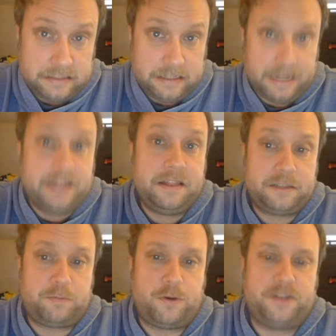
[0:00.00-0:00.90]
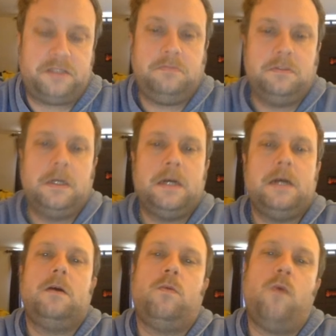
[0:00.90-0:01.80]
in this Prism
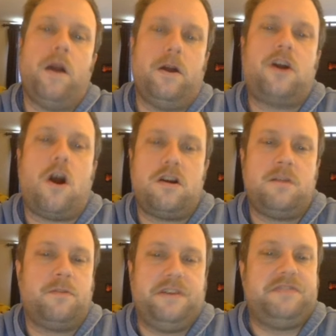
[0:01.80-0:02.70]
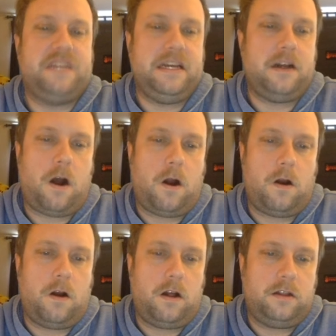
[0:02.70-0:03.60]
where card number 15
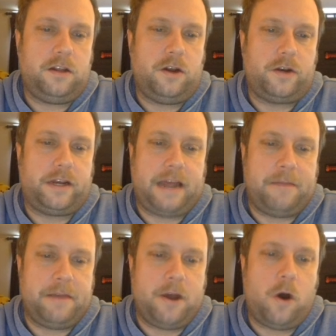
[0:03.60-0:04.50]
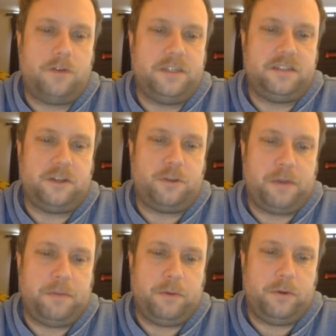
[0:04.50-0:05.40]
are, you know, can be all of these other
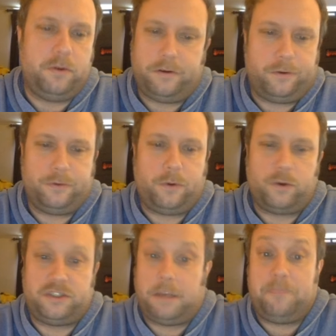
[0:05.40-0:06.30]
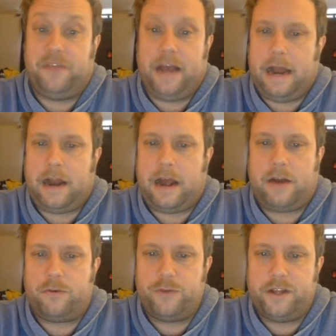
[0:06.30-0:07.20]
people or something. I
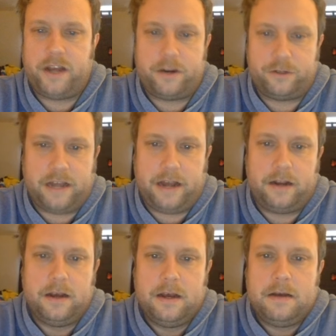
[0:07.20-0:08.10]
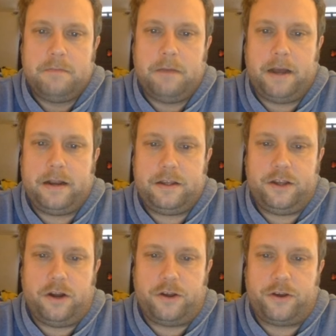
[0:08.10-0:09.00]
don't really understand. But,
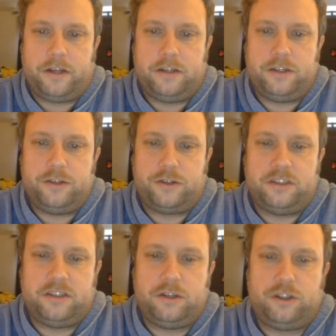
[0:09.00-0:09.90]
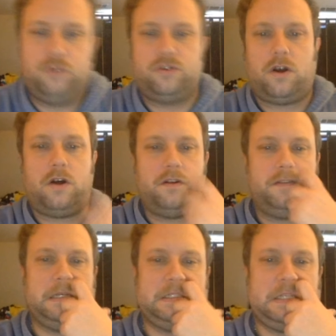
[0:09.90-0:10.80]
you know, you can still choose all of
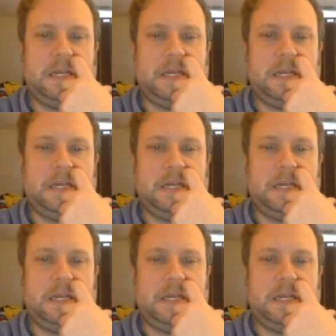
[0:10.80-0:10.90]
these